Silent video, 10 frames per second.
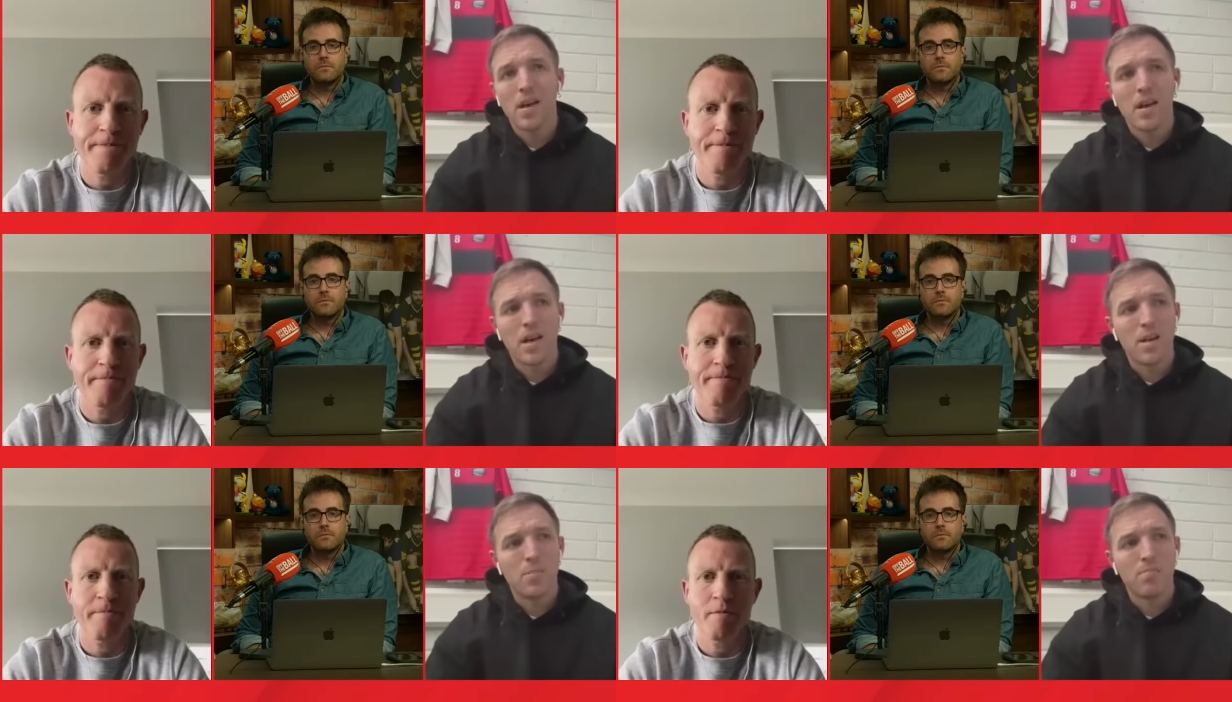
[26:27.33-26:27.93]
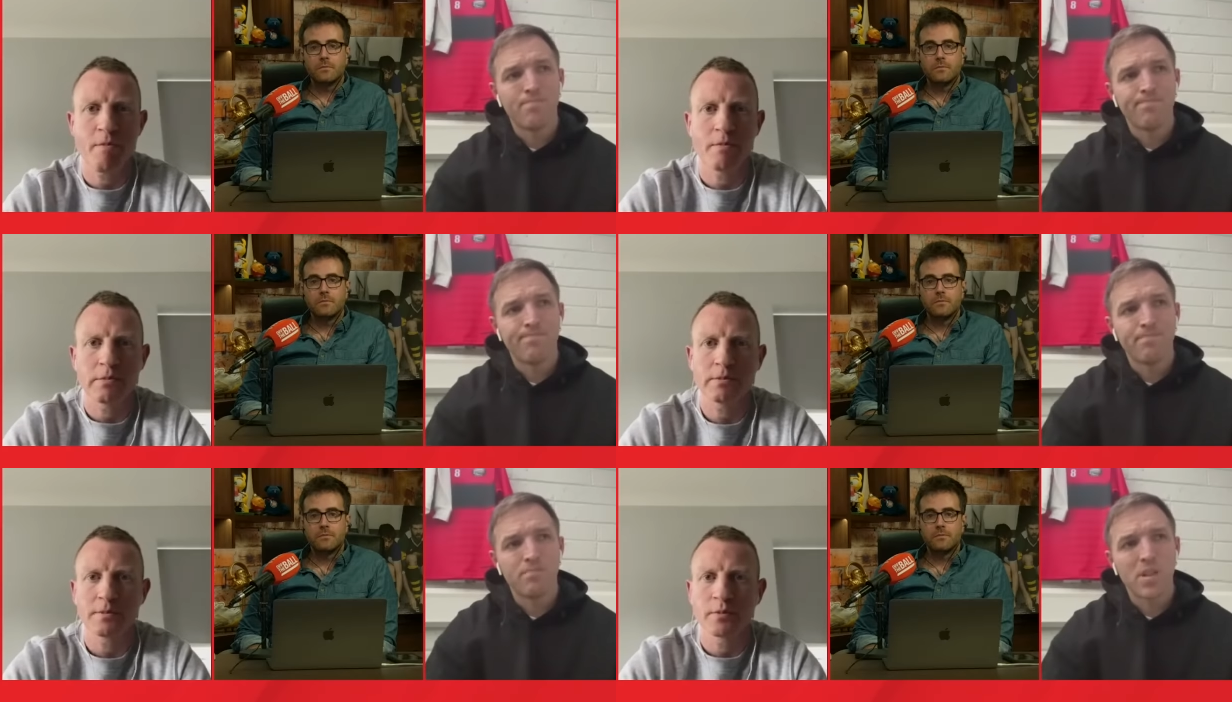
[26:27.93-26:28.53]

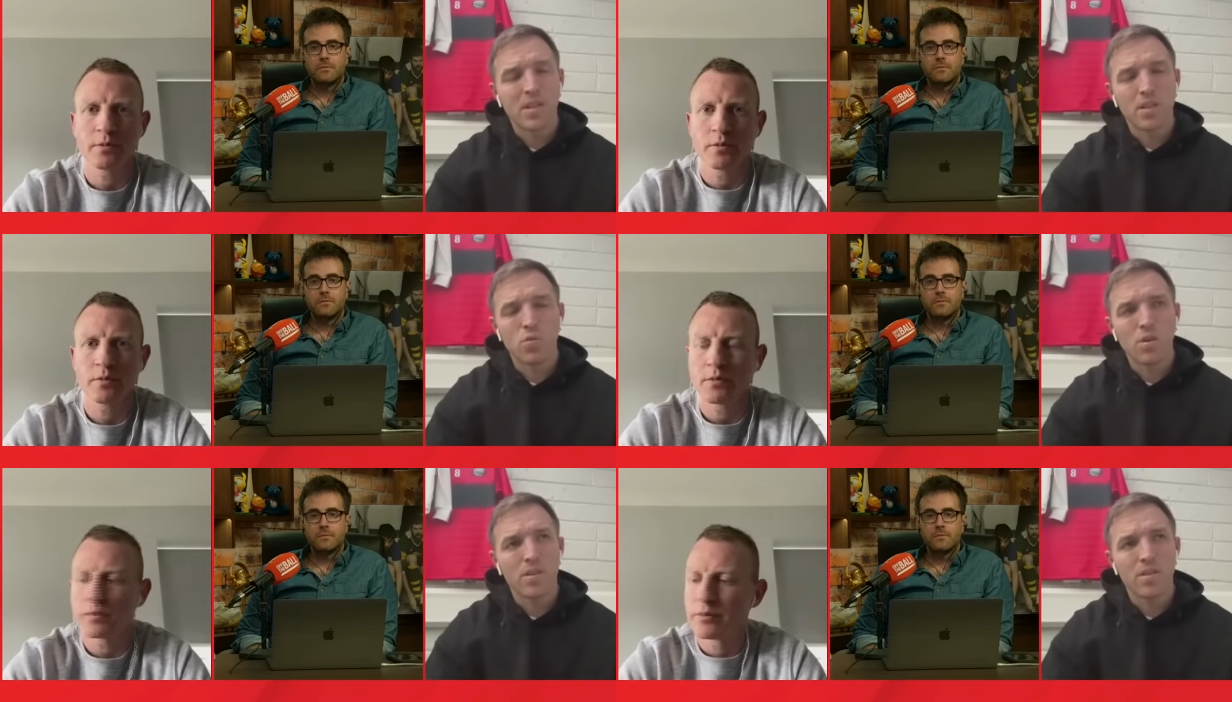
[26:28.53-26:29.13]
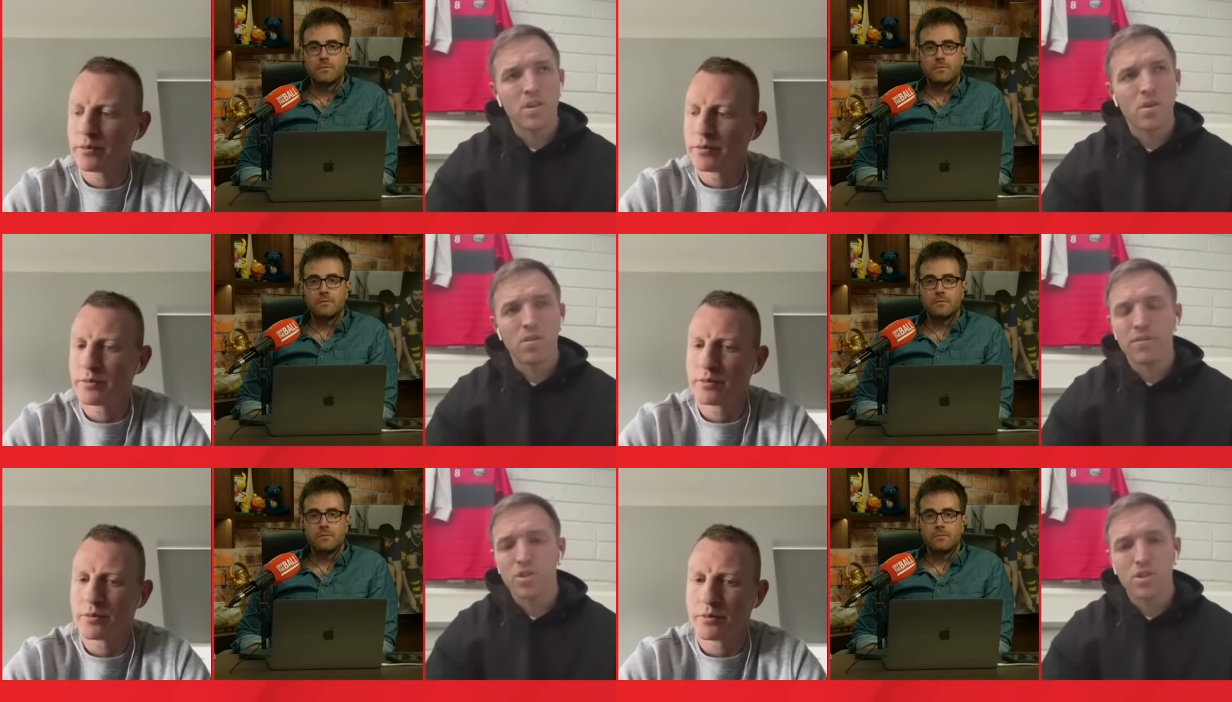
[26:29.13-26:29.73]
Speaker 1: I think one of the
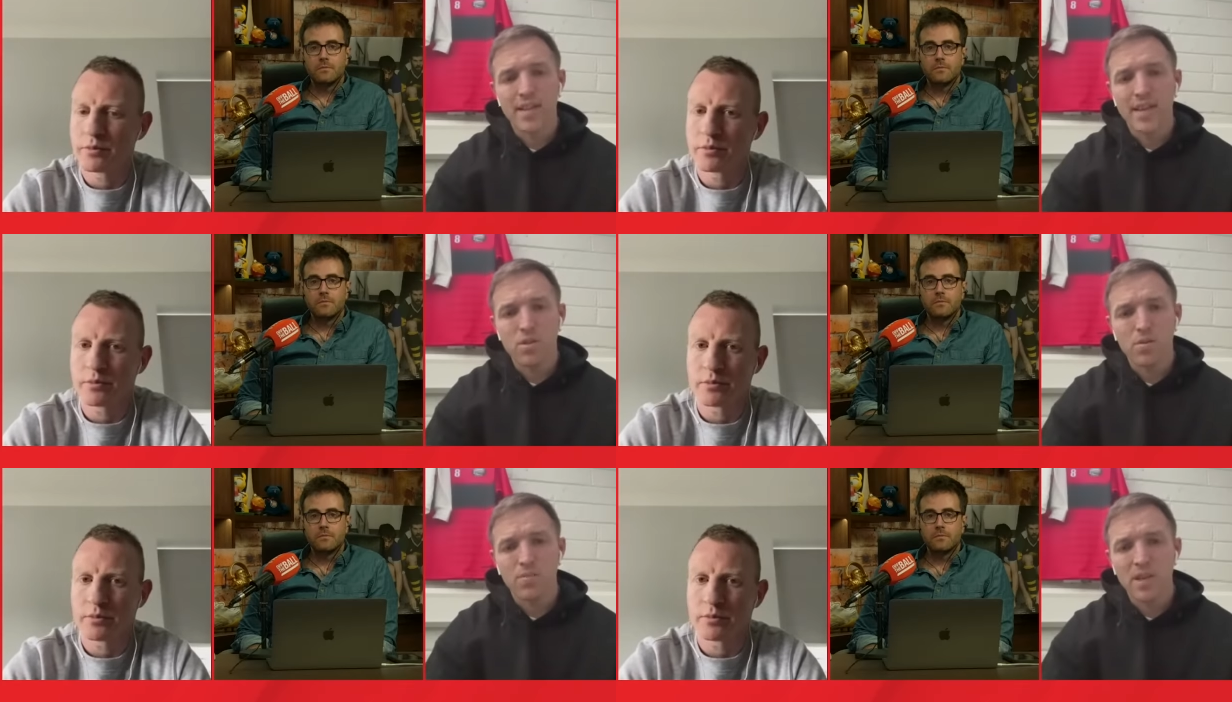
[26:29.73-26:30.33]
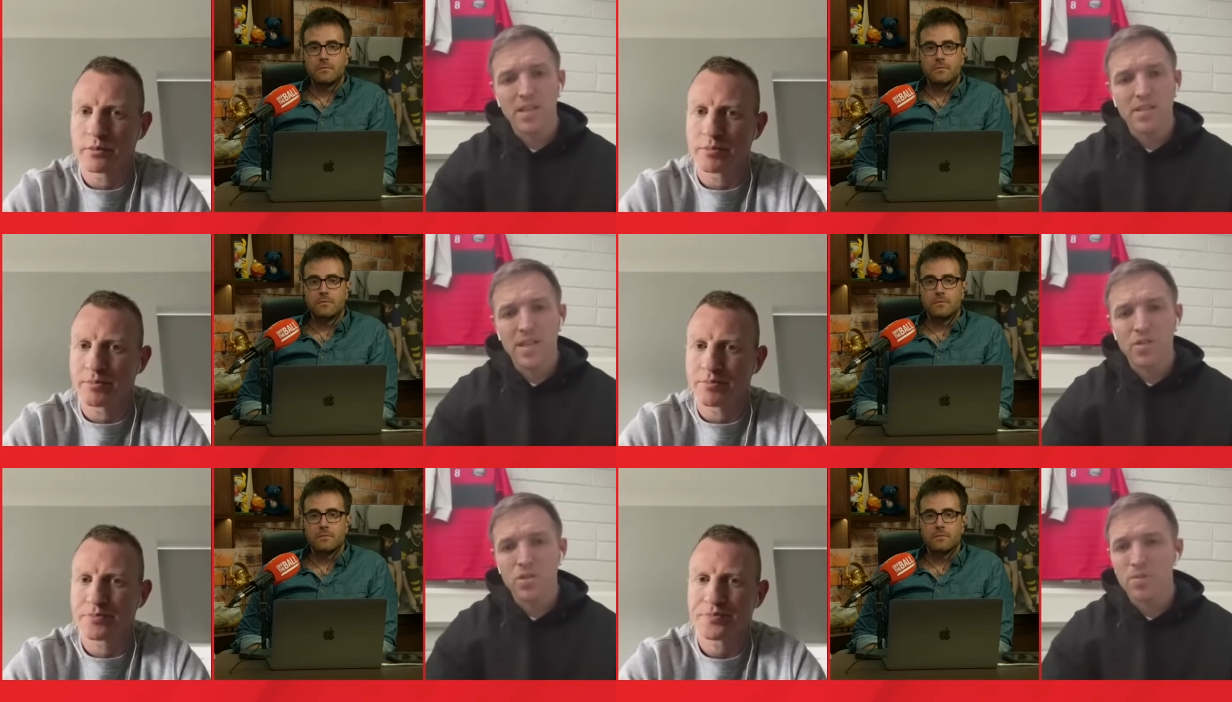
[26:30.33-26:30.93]
turnovers just stands out to me is
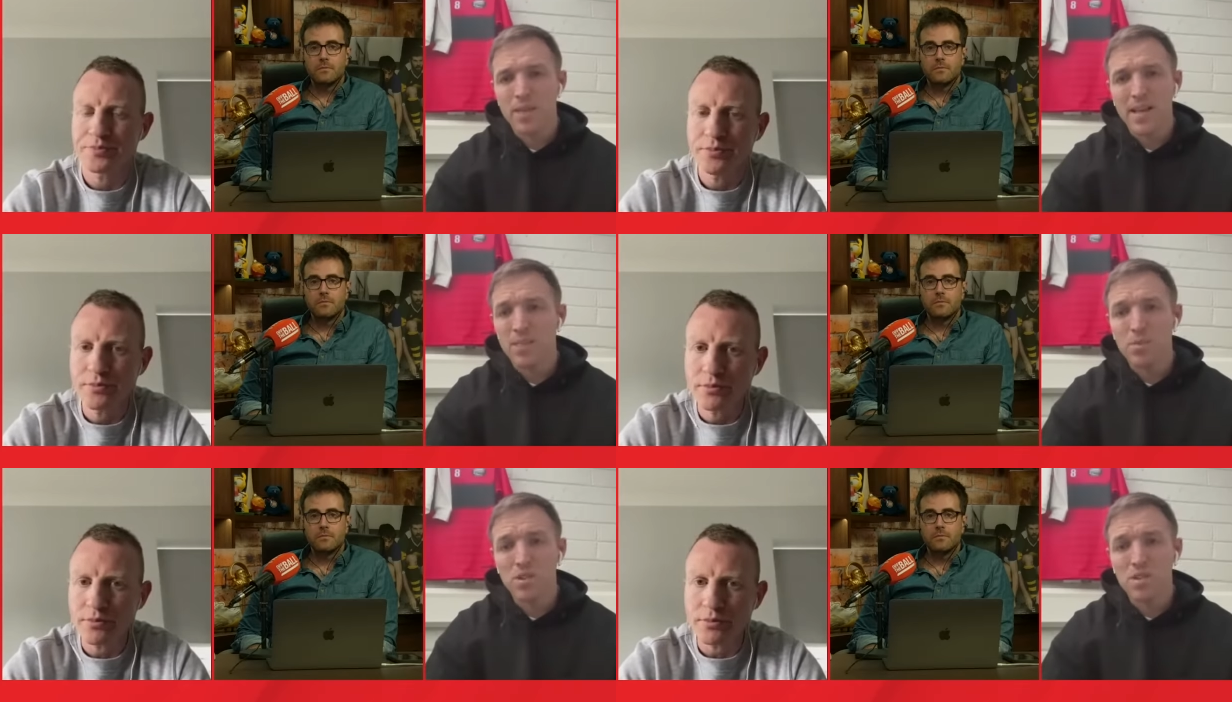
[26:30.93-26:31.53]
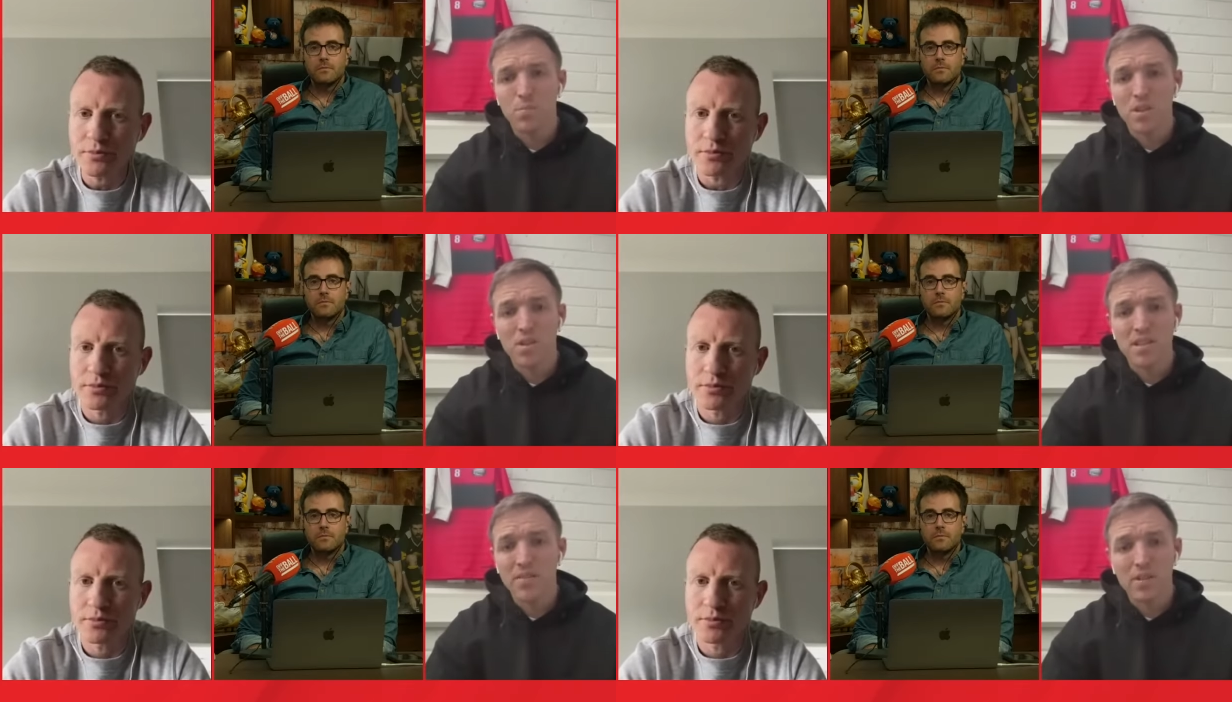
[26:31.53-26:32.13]
Adrian Splann. He must have sprinted